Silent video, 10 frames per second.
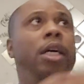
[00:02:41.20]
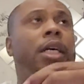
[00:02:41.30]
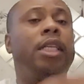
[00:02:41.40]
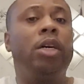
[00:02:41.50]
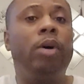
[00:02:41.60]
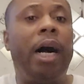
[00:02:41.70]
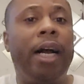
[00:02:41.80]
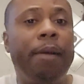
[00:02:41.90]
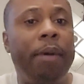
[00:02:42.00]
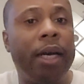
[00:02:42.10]
It don't
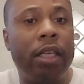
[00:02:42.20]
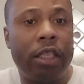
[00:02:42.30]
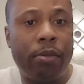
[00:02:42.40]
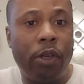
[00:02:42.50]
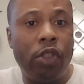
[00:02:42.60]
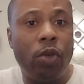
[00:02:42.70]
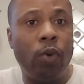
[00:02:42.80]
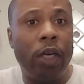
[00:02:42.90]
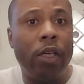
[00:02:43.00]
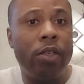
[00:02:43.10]
automatically expunge your
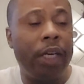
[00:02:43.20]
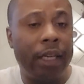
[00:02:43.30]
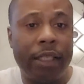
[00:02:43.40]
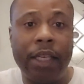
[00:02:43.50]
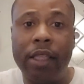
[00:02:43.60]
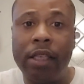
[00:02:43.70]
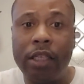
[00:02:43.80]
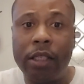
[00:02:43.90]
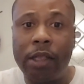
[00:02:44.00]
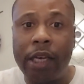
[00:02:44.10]
record. You got to take
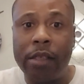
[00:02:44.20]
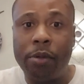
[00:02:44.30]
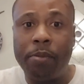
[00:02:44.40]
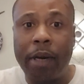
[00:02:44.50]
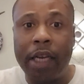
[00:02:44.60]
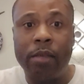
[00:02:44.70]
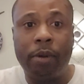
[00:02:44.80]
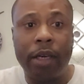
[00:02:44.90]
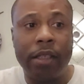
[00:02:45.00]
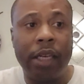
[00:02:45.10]
things that's been passed
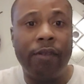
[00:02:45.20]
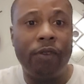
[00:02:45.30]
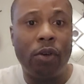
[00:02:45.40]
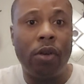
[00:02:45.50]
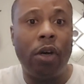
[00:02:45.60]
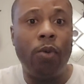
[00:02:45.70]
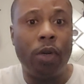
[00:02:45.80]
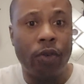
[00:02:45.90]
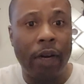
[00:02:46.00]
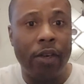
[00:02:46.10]
by state and federal law
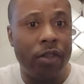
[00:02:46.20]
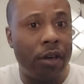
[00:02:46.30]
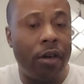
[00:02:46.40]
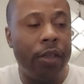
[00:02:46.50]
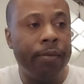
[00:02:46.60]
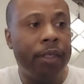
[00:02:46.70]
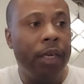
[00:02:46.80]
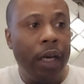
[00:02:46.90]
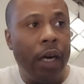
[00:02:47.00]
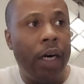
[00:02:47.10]
with a grain of salt.
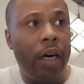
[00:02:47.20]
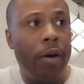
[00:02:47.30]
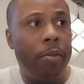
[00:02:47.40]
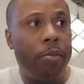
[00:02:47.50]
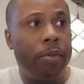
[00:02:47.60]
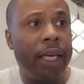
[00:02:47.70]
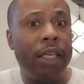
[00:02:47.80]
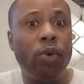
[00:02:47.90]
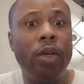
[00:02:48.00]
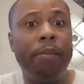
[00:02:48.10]
They
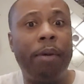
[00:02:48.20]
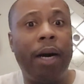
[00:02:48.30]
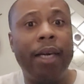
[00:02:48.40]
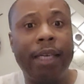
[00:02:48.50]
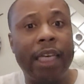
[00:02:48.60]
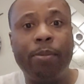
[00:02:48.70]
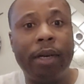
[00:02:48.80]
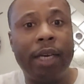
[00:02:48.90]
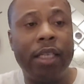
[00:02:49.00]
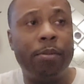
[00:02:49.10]
doing it by case
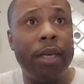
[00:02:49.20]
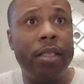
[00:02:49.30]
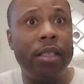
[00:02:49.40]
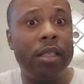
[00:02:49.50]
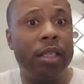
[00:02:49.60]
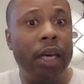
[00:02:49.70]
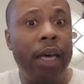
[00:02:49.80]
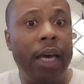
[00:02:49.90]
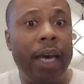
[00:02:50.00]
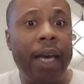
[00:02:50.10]
basis,
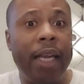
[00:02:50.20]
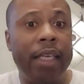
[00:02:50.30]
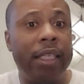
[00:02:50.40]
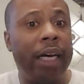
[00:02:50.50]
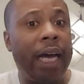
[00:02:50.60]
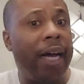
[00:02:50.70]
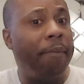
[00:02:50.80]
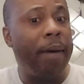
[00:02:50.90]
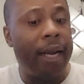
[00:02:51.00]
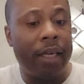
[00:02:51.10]
and it's not
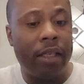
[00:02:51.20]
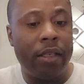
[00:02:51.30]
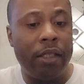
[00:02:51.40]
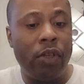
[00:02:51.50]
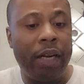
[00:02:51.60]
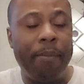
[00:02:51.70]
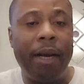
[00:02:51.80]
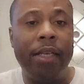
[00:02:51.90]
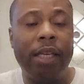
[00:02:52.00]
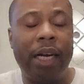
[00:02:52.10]
automatic. You know, they
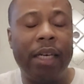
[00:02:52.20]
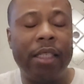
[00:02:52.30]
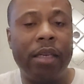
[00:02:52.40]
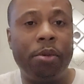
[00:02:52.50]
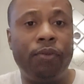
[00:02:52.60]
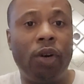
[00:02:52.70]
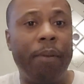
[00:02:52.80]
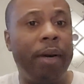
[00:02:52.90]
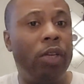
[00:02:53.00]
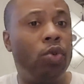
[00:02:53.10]
might, like I said before, they
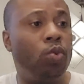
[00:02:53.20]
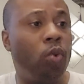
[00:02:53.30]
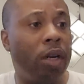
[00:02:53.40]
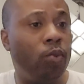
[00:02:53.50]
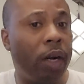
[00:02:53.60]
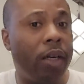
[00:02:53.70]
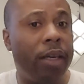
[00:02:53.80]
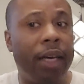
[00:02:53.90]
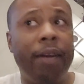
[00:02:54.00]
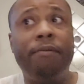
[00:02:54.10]
might do 1 record a
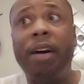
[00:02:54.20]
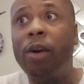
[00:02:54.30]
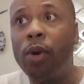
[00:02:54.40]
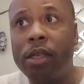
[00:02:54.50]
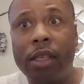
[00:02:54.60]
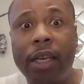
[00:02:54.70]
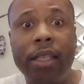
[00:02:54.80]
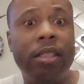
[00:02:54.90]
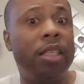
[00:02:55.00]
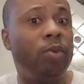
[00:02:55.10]
day, 5 records a day,
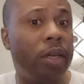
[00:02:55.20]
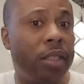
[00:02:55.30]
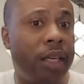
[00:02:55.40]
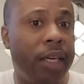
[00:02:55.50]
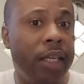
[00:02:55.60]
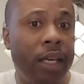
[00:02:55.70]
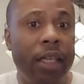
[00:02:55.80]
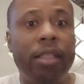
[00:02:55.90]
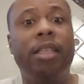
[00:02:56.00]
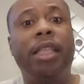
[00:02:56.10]
10 records a day,
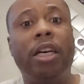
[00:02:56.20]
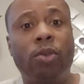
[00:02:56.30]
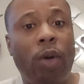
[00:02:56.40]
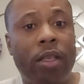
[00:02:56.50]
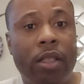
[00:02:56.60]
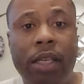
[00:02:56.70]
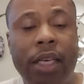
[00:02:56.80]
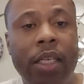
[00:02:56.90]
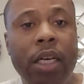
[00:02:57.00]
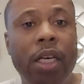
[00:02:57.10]
10,000 records a
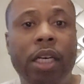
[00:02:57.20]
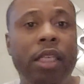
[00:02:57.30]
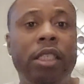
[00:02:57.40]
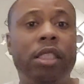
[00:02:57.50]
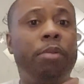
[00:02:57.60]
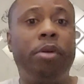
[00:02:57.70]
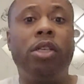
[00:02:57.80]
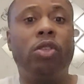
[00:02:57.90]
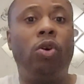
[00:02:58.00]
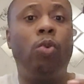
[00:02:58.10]
day. It just
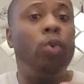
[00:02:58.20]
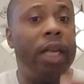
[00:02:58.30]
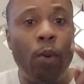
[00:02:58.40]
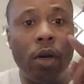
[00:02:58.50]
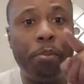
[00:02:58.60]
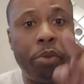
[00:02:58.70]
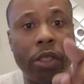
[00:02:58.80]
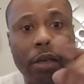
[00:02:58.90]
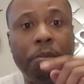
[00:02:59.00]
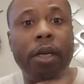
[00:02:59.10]
depends on when they want to
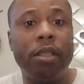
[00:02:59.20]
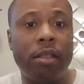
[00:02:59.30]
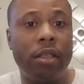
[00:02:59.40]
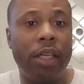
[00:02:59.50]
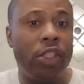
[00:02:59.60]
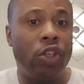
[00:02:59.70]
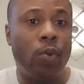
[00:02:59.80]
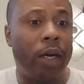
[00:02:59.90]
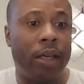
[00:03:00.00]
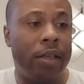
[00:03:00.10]
push the button to delete your
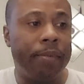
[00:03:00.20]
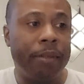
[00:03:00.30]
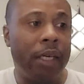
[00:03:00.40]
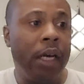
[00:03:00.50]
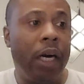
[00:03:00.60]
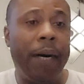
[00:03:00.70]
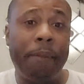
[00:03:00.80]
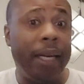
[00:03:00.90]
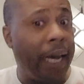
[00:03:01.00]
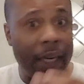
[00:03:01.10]
record. They're not